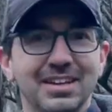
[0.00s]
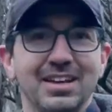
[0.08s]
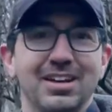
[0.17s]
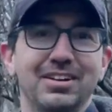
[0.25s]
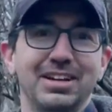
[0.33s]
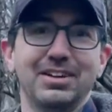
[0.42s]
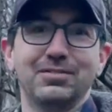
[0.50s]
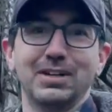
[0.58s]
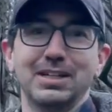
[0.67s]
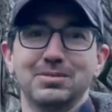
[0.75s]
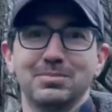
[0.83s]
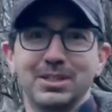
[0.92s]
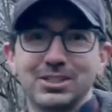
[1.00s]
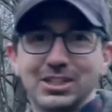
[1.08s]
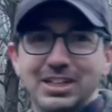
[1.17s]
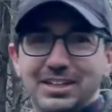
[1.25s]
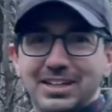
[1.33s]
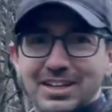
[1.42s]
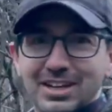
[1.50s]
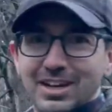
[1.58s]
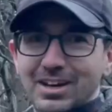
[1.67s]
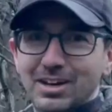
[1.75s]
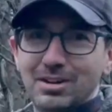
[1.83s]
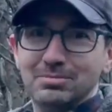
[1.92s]
All right, I forgot to mention,
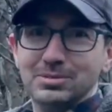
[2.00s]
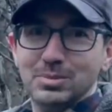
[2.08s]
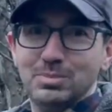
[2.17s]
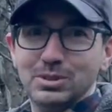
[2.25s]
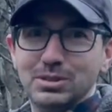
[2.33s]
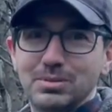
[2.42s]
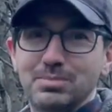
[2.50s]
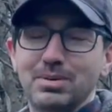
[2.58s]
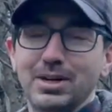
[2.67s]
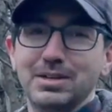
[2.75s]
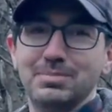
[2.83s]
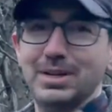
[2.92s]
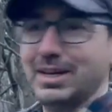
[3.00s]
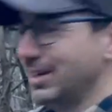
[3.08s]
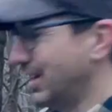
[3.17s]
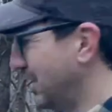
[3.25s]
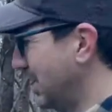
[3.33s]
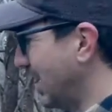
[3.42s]
to put the bucket back on,